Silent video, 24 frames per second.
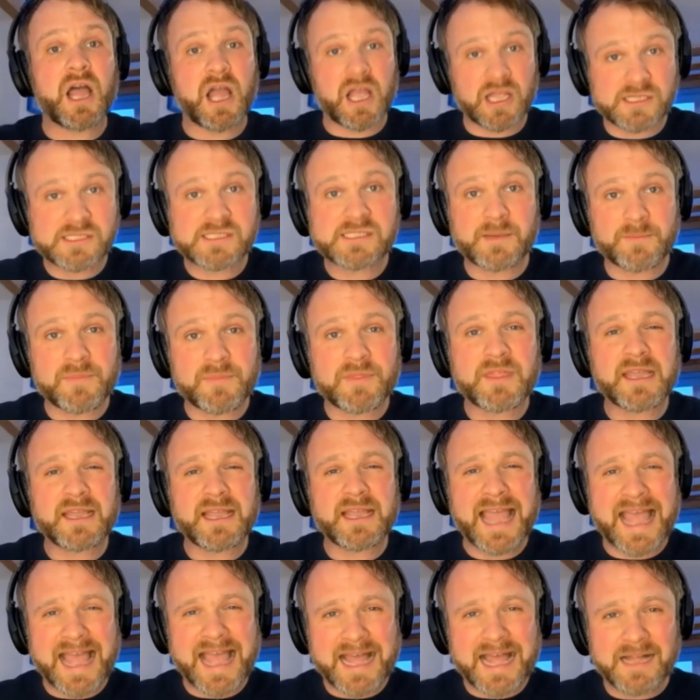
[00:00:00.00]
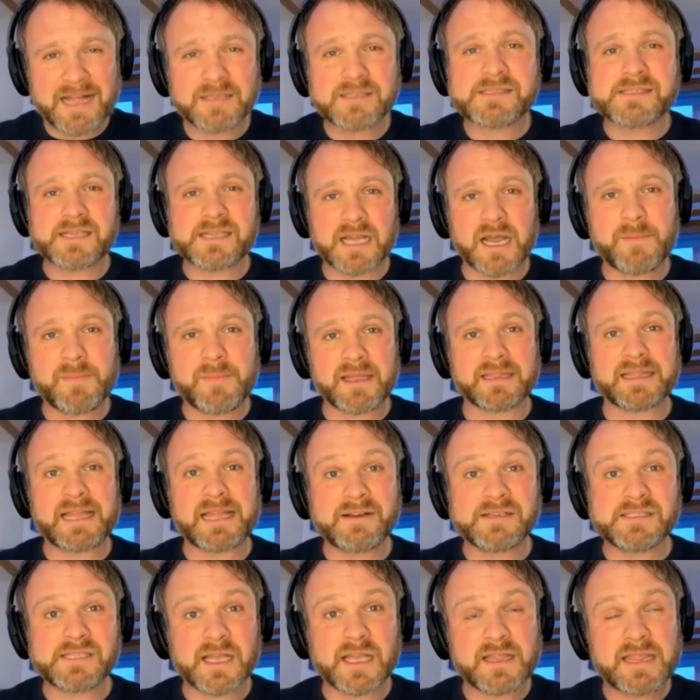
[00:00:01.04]
something else coming.
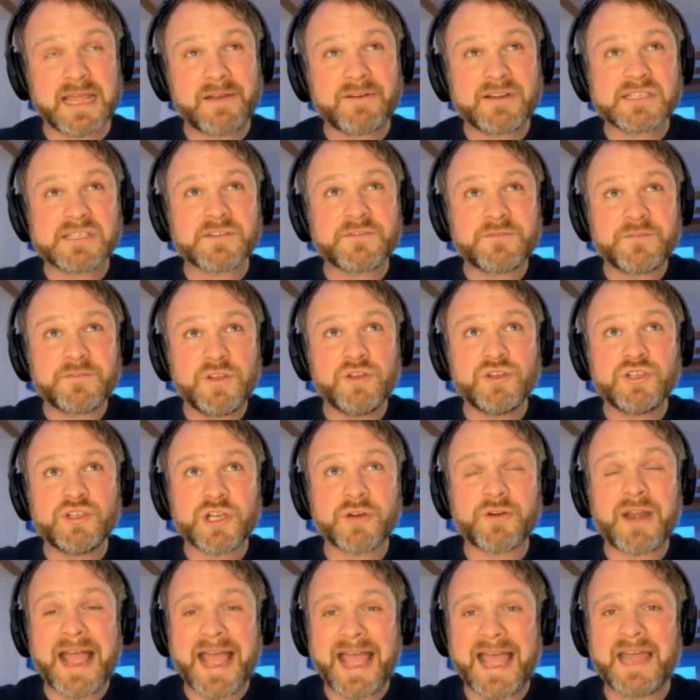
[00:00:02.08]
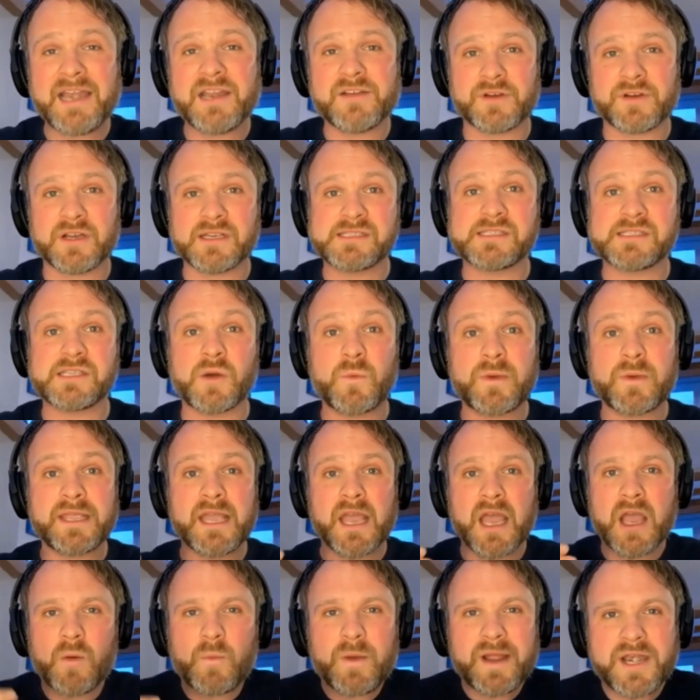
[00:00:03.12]
There is a future ahead of us that
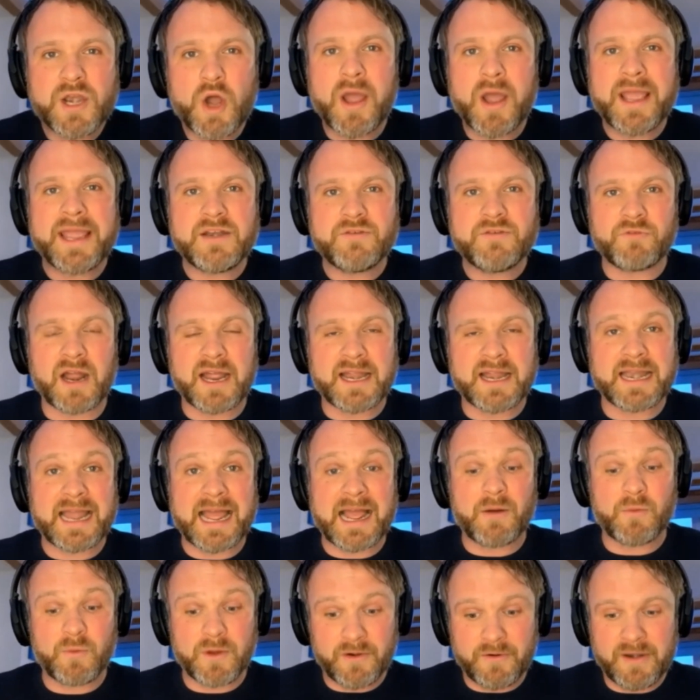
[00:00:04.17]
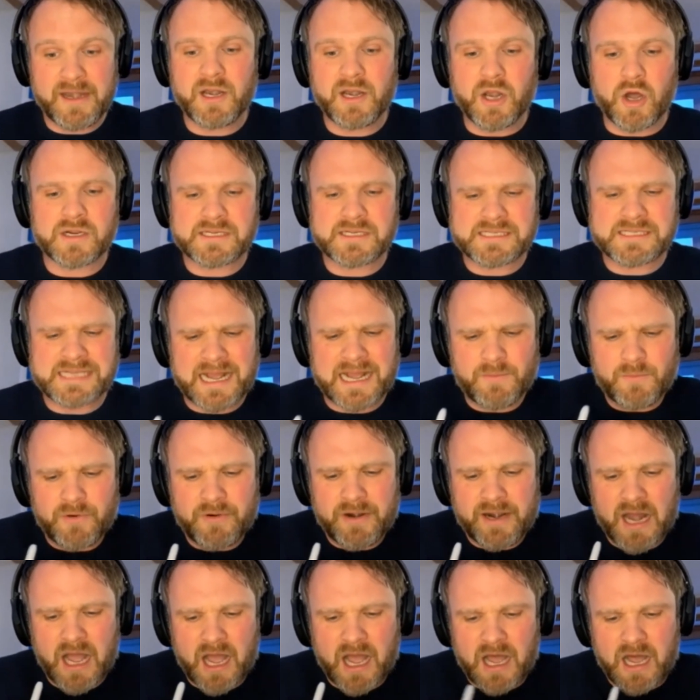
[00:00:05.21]
we're not in right now. We're in lockdown. We're
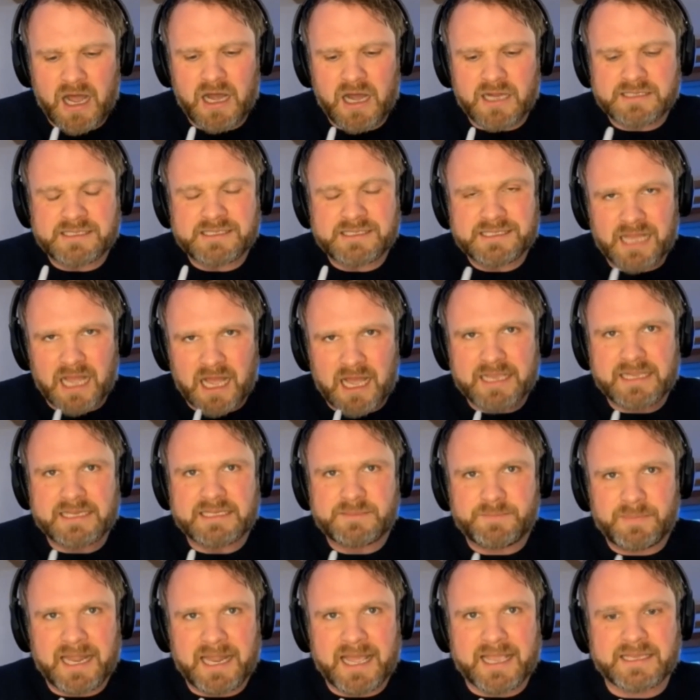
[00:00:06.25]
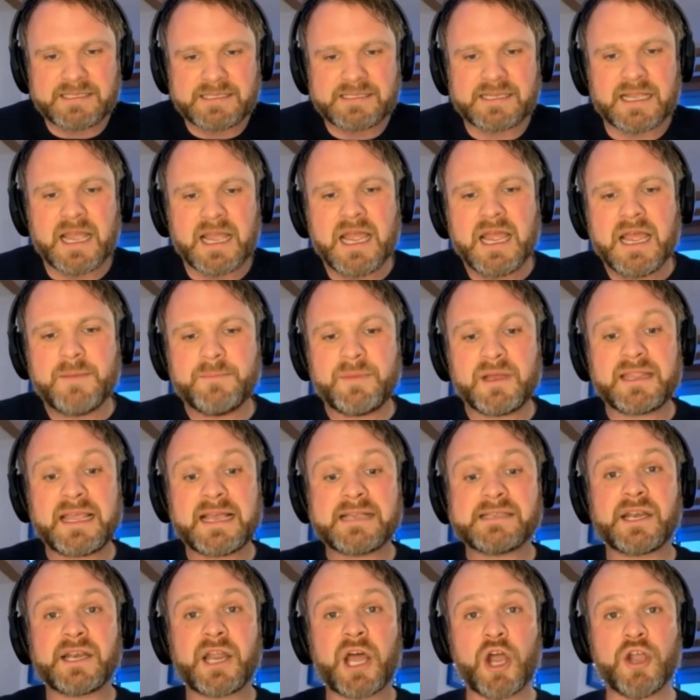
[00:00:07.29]
in a hard, tight place, but
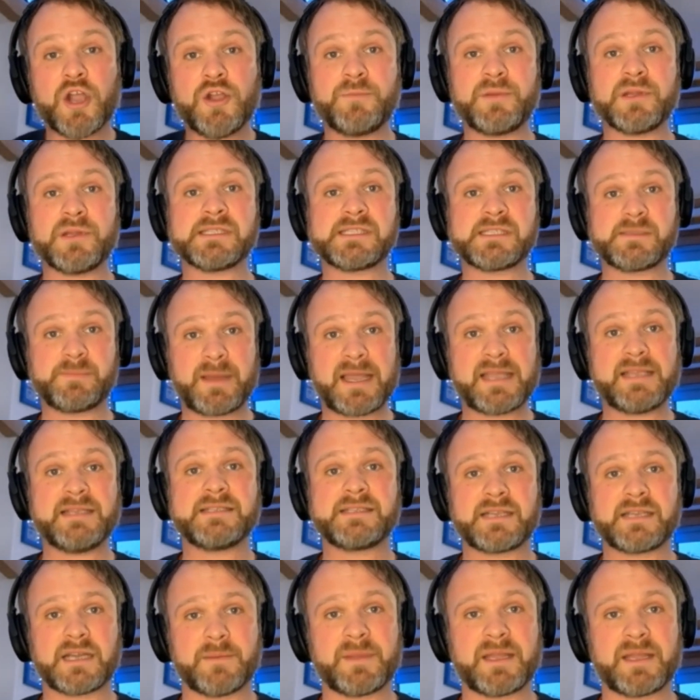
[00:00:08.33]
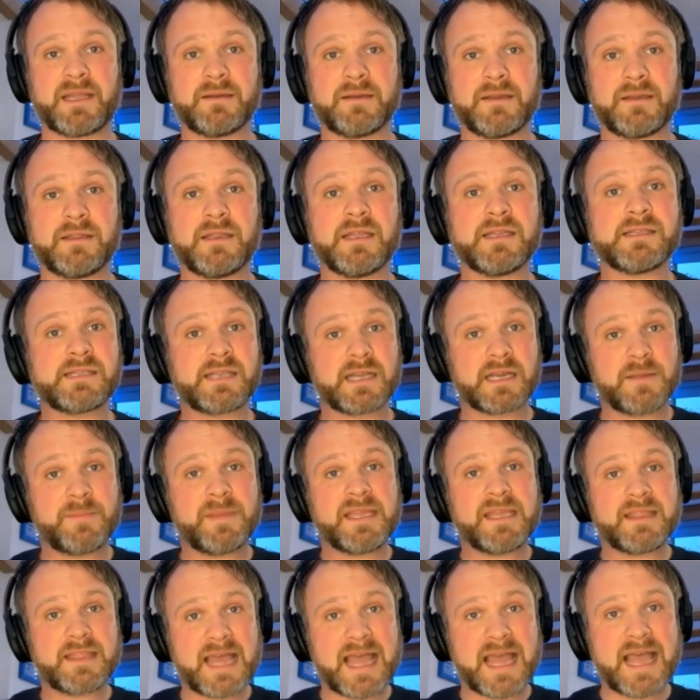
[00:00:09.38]
there's an open space coming that's going to
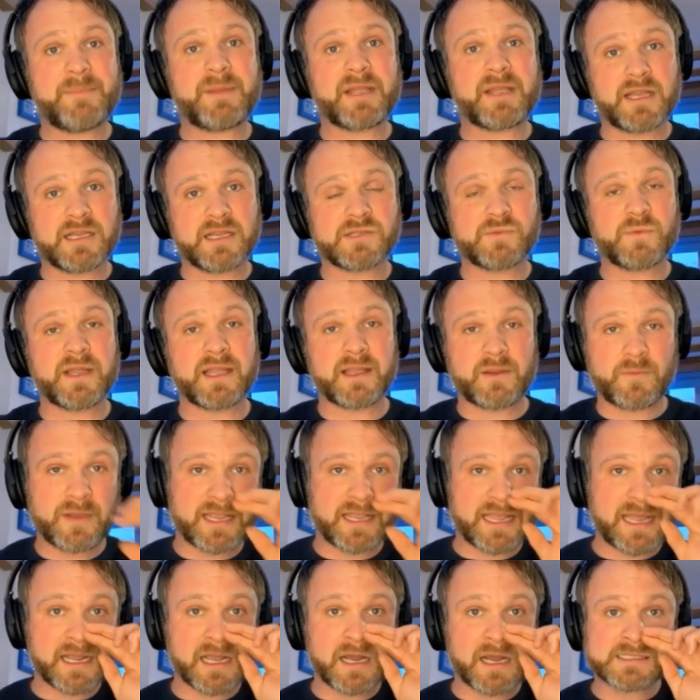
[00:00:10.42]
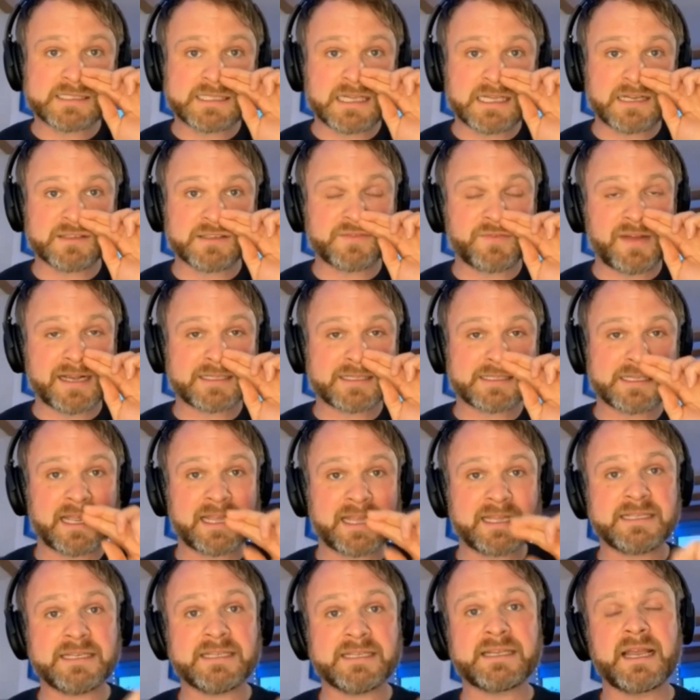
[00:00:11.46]
be there because we're getting ourselves
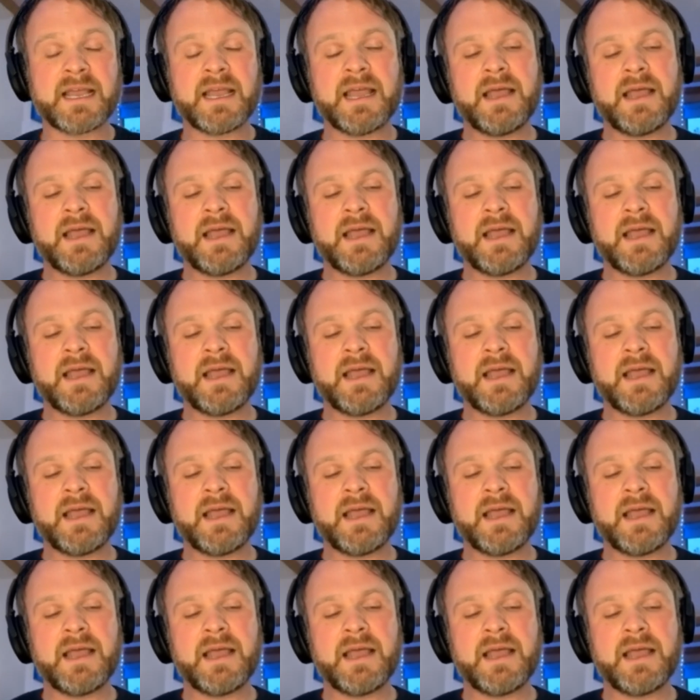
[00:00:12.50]
vaccinated.